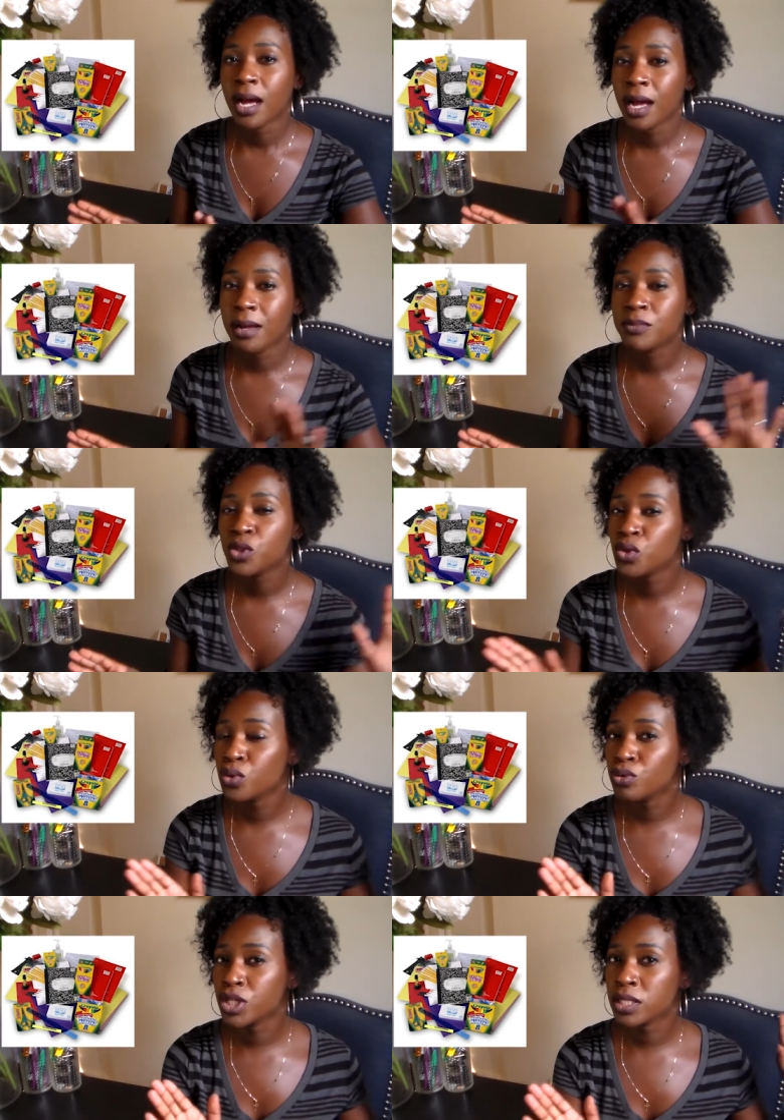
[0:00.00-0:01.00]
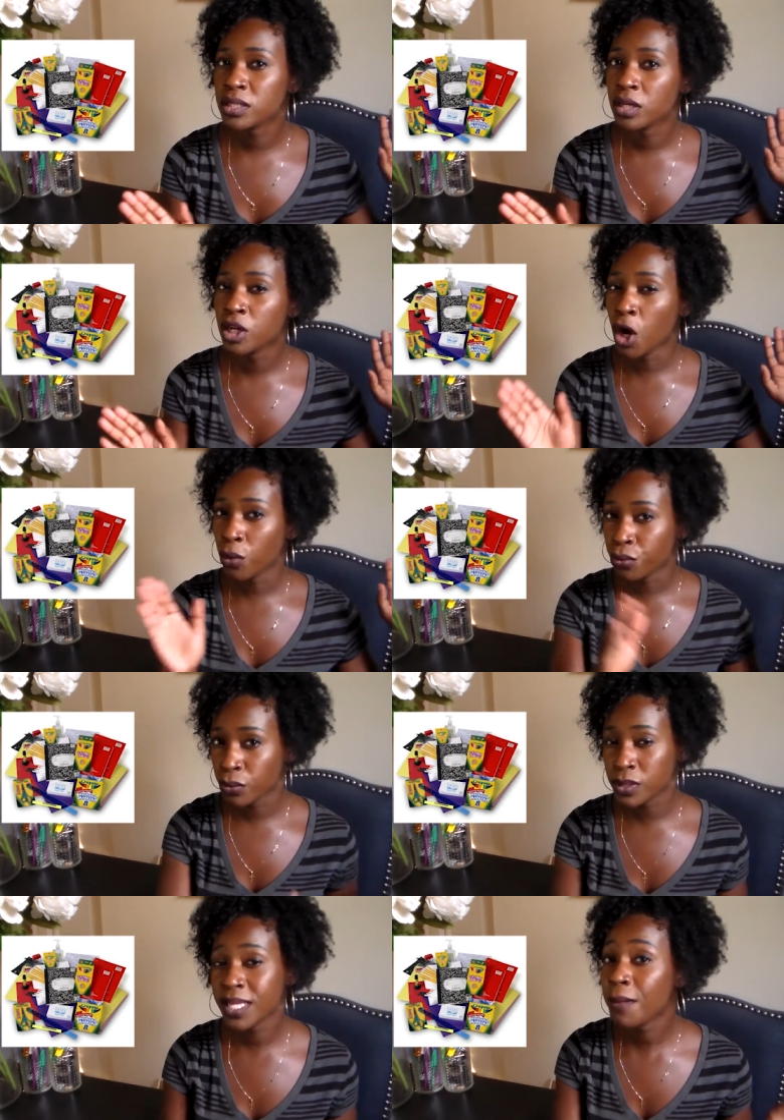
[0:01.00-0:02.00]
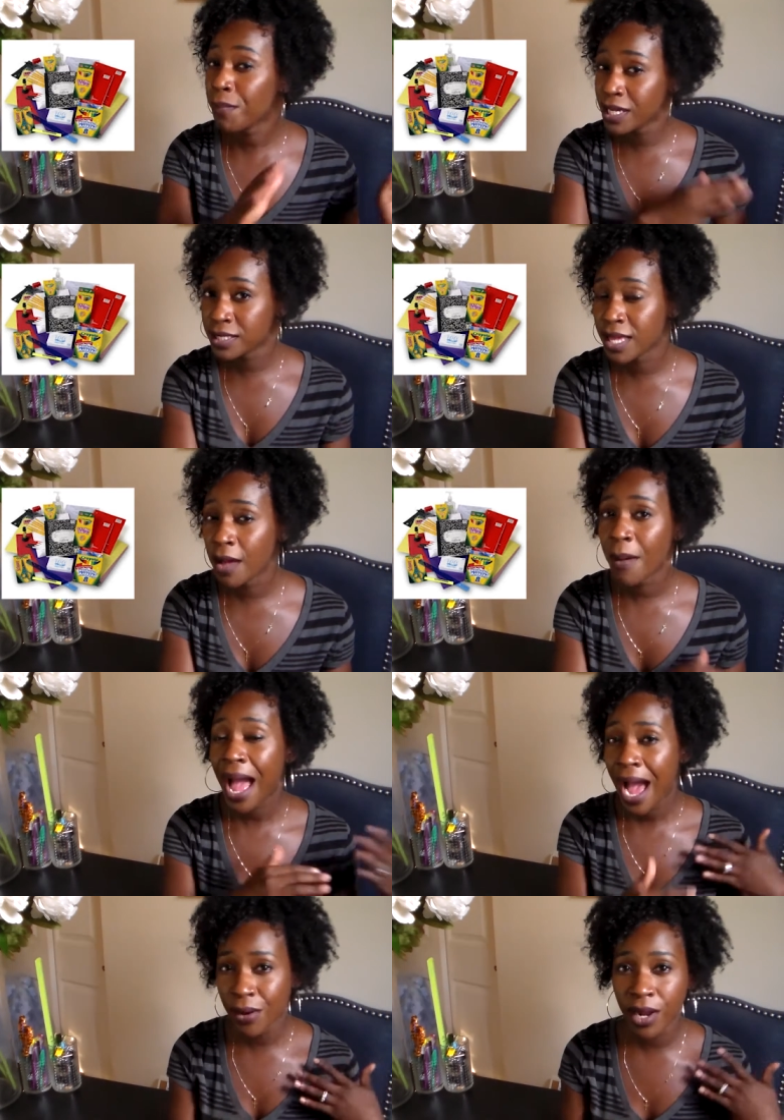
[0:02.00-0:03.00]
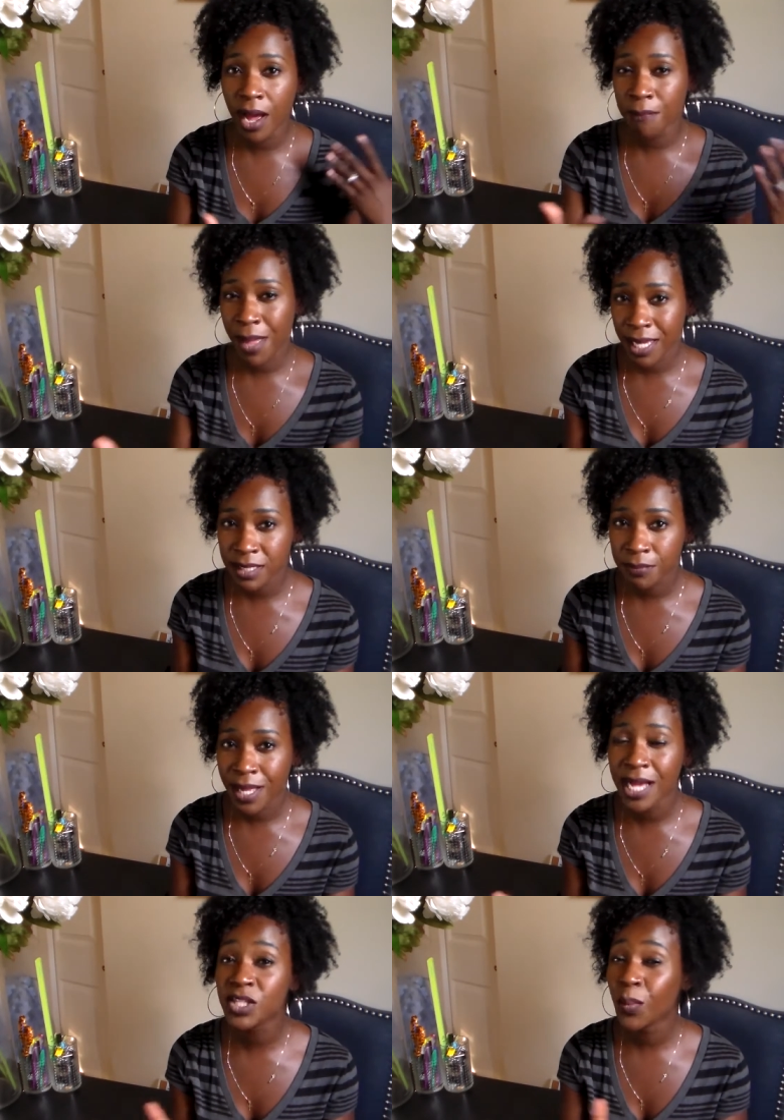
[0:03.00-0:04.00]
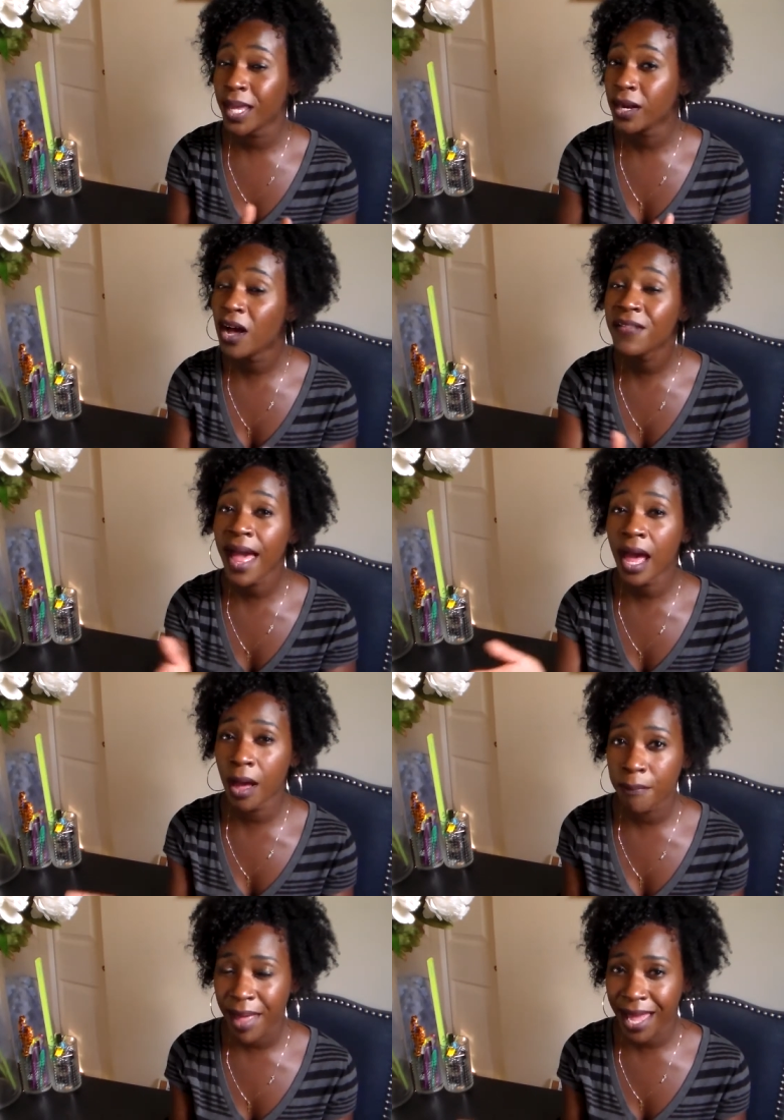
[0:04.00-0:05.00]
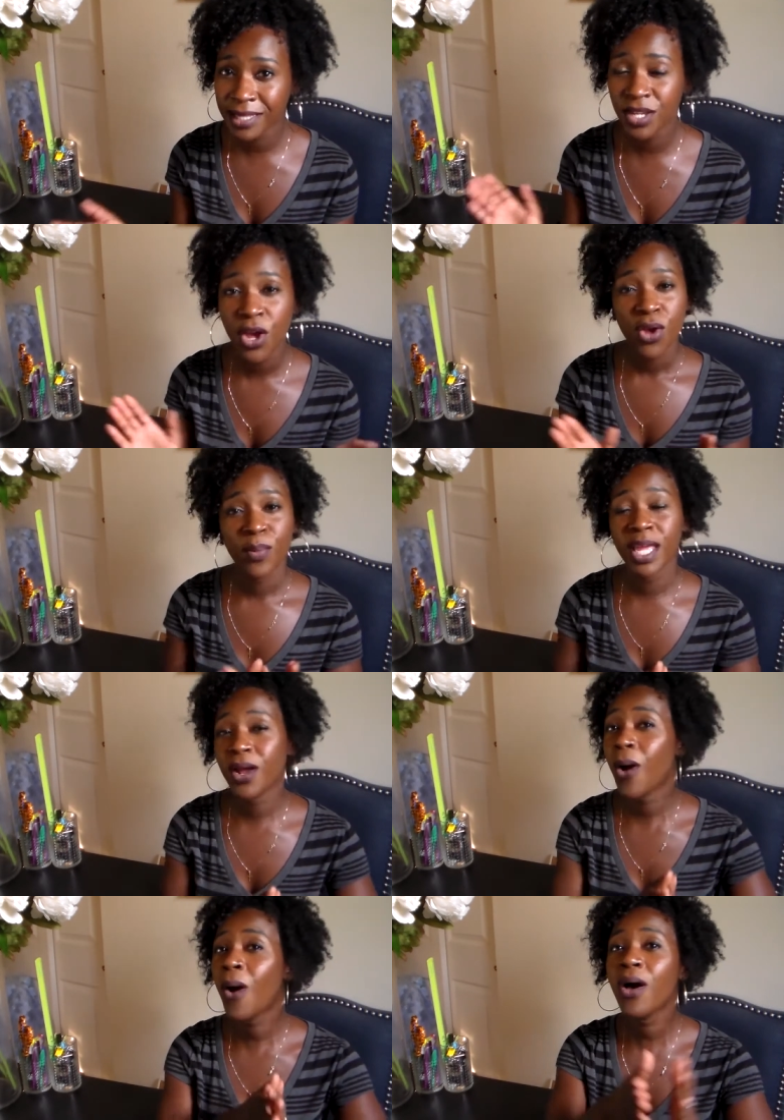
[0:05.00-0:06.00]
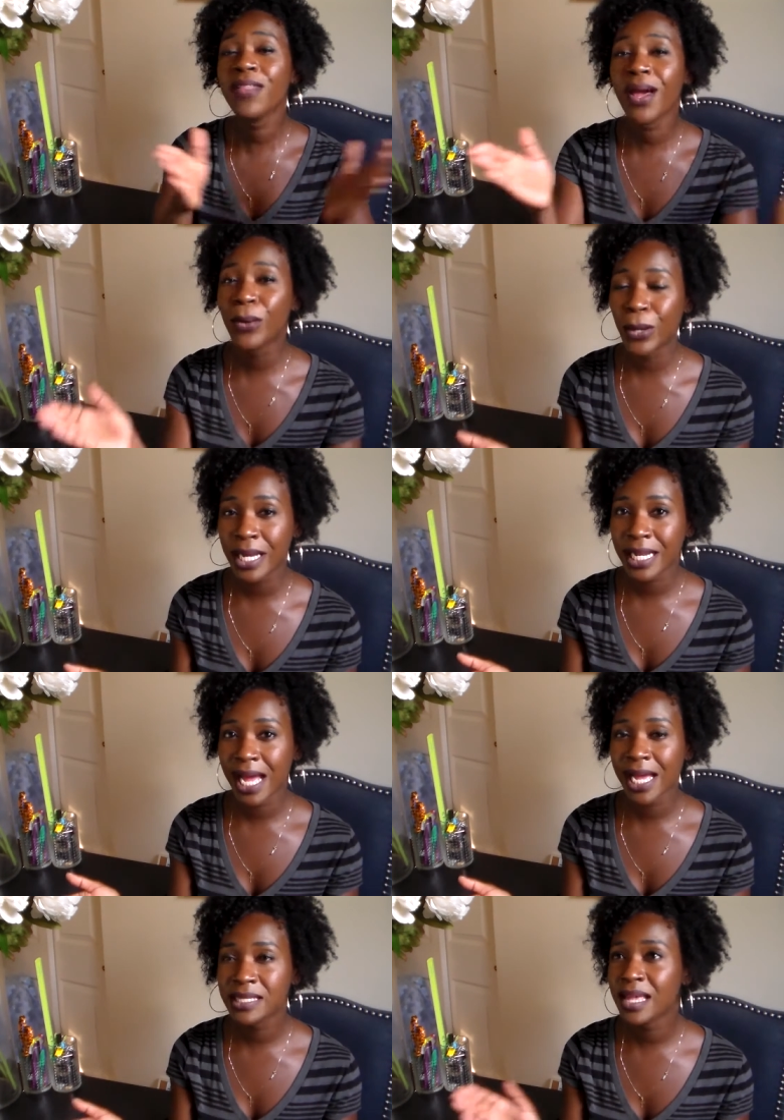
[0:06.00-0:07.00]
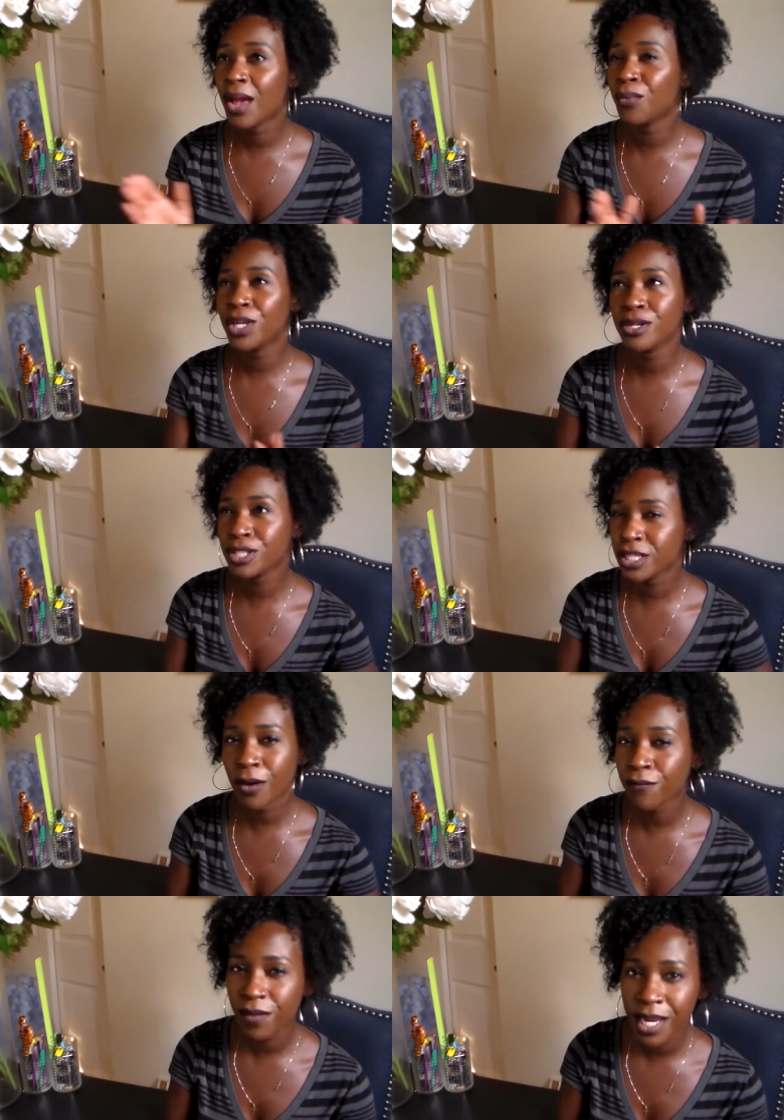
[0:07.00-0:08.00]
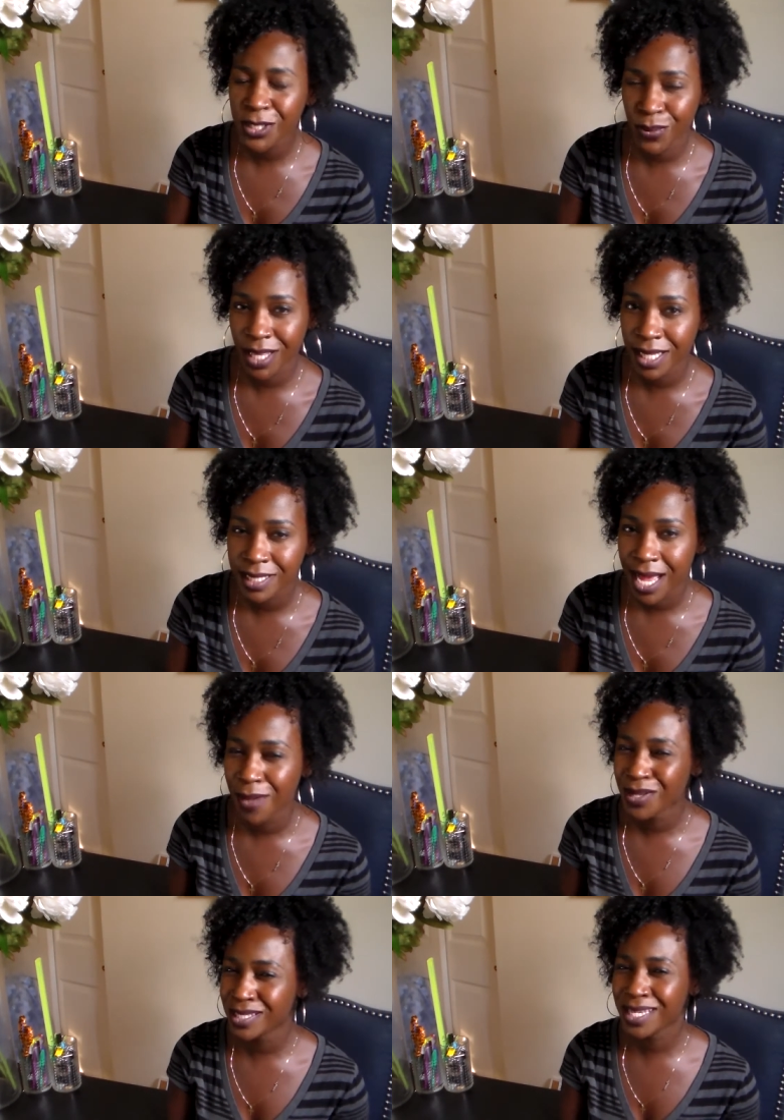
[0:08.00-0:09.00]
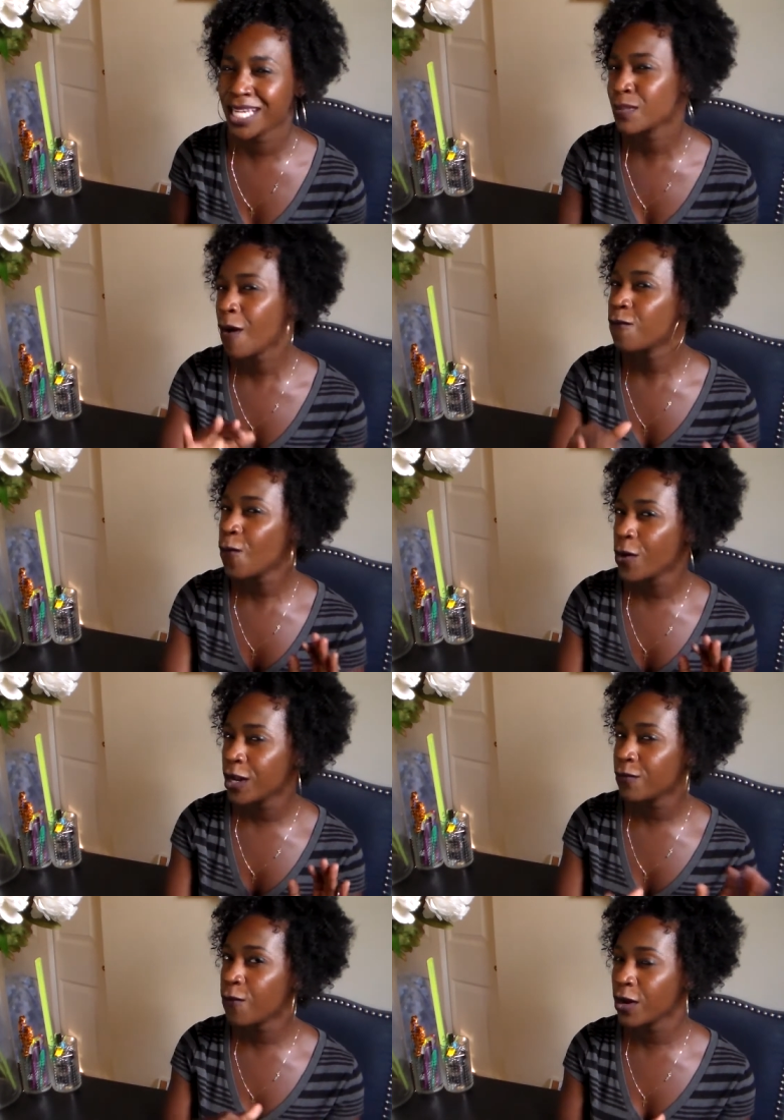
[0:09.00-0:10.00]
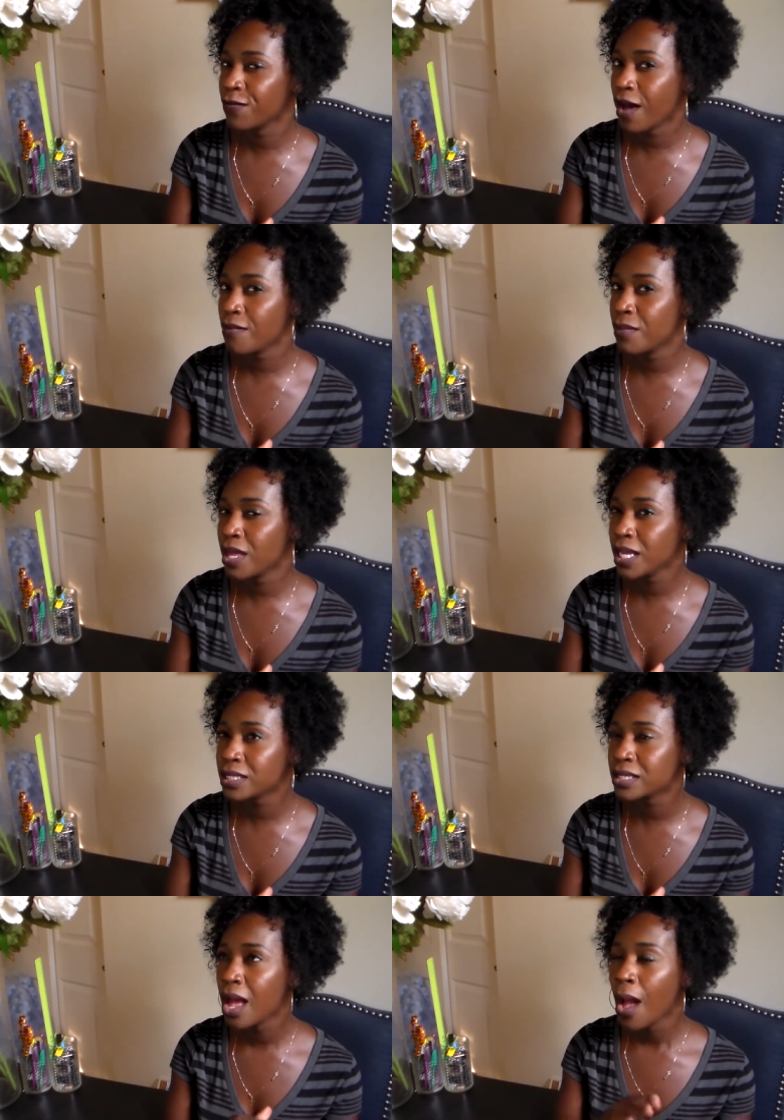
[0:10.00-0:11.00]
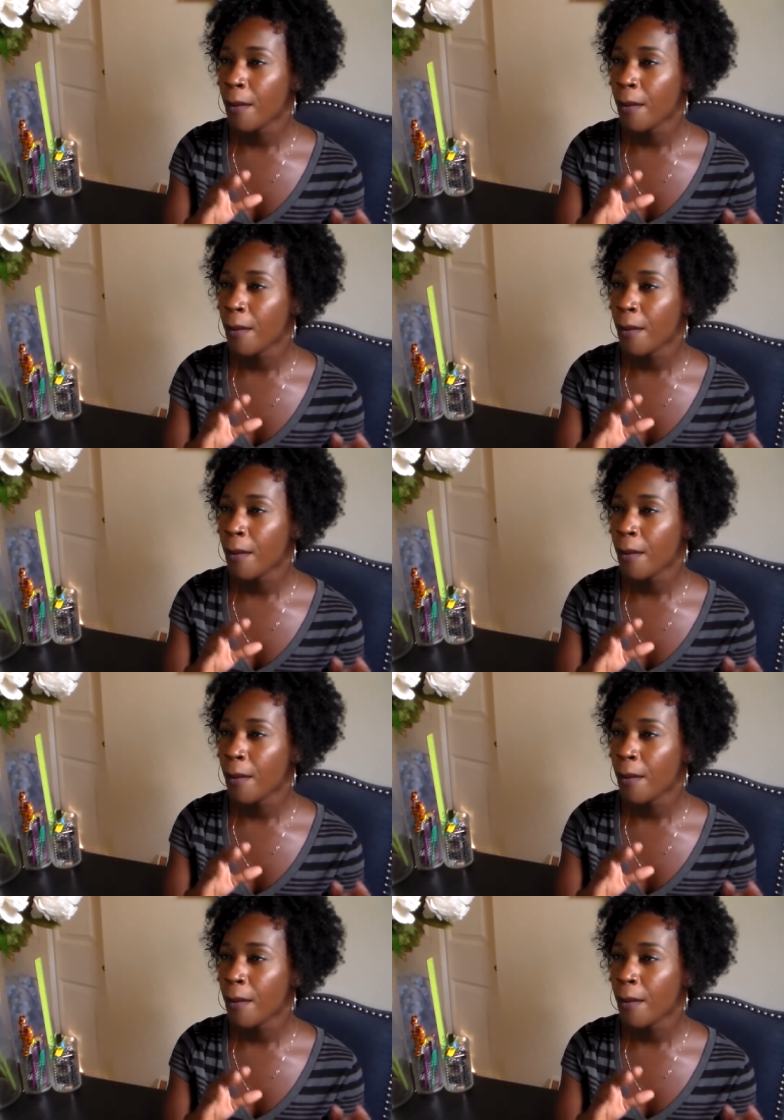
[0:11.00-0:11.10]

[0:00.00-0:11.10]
um, to just go through step by step how to unpack supplies. So we get all that unpacked, we get all that organized, and we usually don't finish within the time because it takes about 40 to 45 minutes.